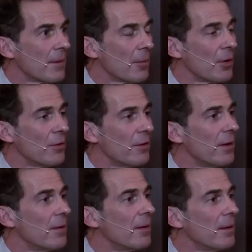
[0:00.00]
Because
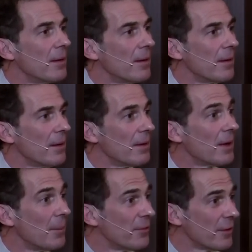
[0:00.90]
it
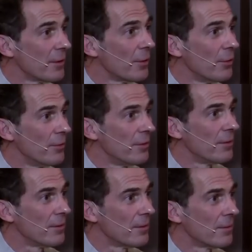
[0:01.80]
comes and goes,
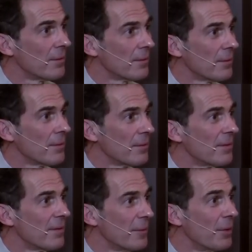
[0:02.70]

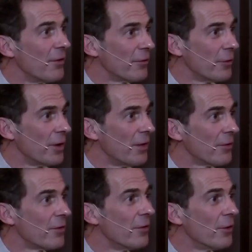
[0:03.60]
the blissful
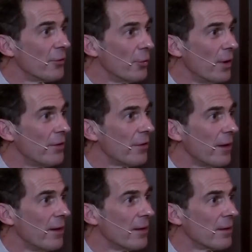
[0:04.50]
dance. It's not always
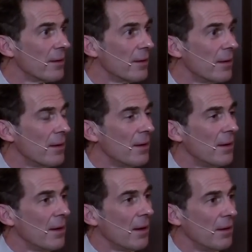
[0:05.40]
there.
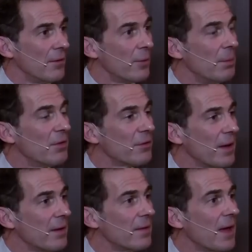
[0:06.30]
And if we
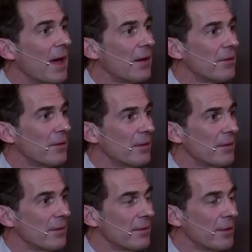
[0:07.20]
mistake that
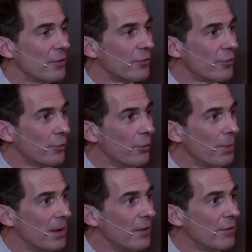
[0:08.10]
for the true
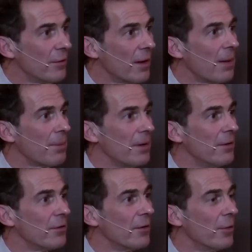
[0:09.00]
peace or
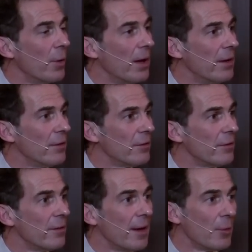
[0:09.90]
happiness of awareness,
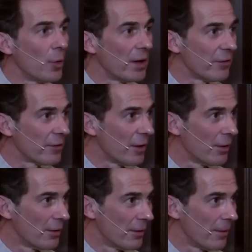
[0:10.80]
then when it's
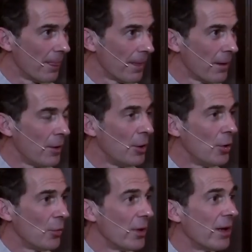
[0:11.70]
gone,
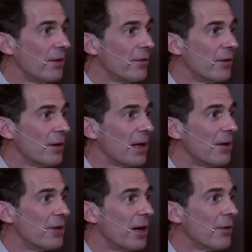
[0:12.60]
we're going to feel
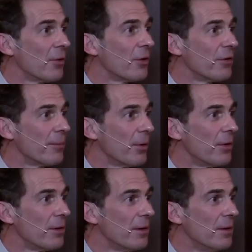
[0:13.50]
let down or
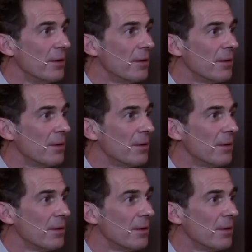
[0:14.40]
disappointed.